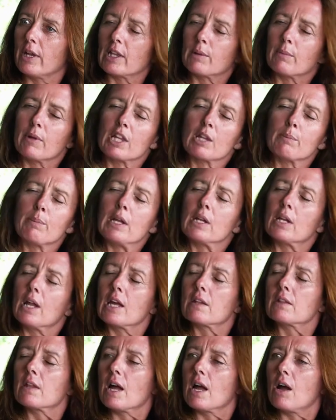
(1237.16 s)
it's a bit
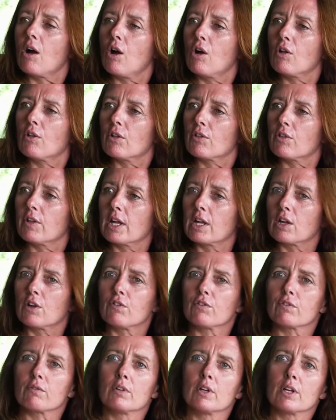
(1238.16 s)
like that thing
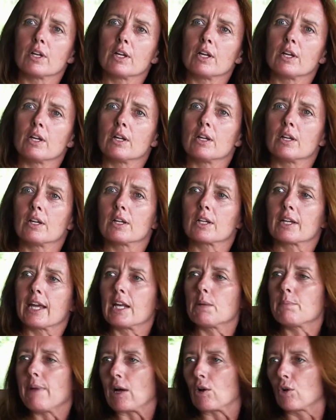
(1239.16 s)
of
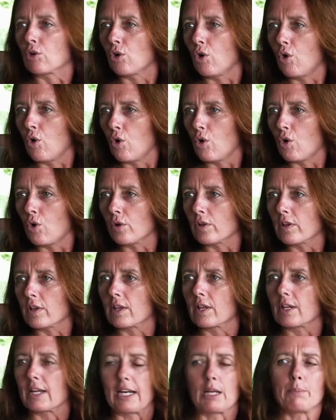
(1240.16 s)
getting back on a
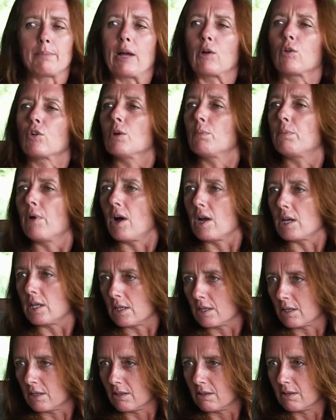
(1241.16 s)
horse, getting back on a
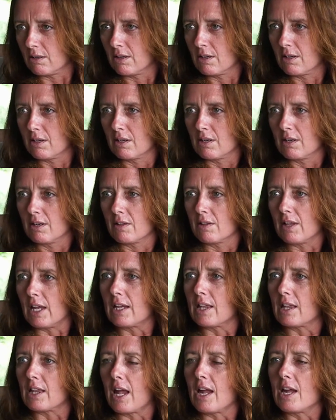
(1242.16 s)
bike. They
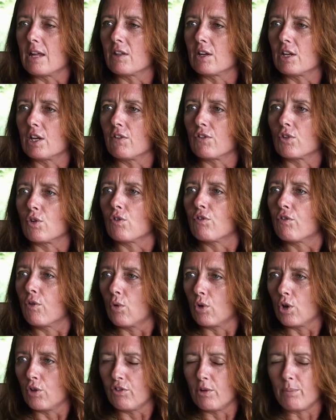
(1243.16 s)
say that if you
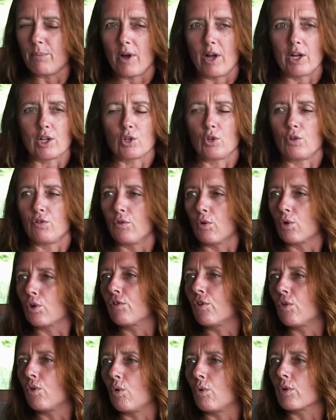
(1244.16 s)
fall off a bike, you fall
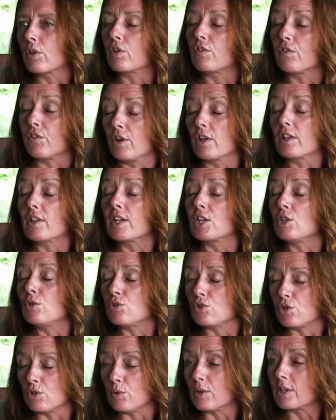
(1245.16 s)
off a horse, the first thing you
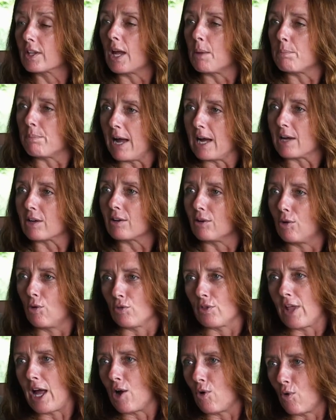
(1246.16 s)
do is get back
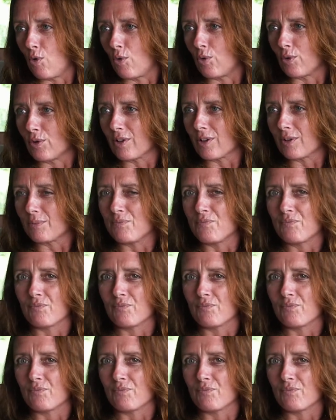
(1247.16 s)
on that horse.